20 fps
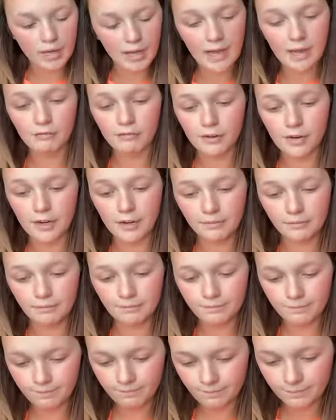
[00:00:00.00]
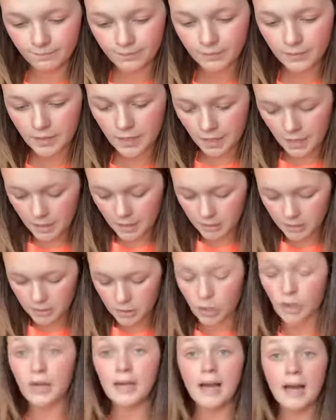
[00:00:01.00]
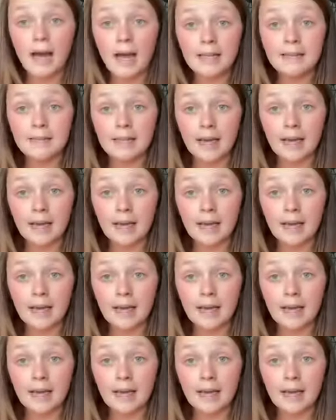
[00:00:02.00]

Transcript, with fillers: Ivory. So I got